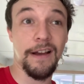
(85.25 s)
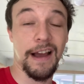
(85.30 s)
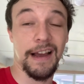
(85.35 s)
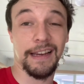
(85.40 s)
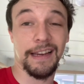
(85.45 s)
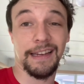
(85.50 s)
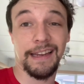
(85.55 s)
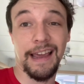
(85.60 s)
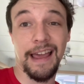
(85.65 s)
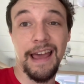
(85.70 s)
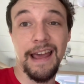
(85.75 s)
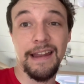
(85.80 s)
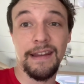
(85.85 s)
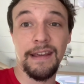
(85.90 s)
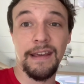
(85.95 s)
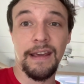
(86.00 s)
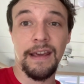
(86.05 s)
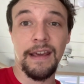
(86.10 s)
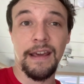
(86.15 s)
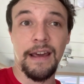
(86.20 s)

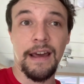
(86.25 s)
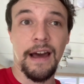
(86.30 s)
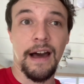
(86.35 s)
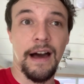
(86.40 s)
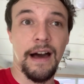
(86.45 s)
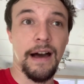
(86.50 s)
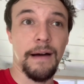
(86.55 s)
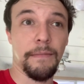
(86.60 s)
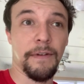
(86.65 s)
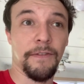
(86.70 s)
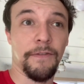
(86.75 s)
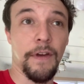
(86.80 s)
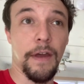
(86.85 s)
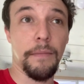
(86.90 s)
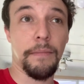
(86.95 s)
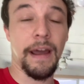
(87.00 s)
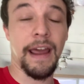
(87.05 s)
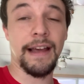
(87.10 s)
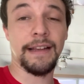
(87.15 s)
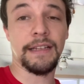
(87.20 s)
Again, if
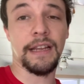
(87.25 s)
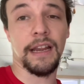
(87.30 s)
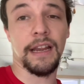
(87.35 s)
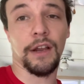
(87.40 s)
anybody has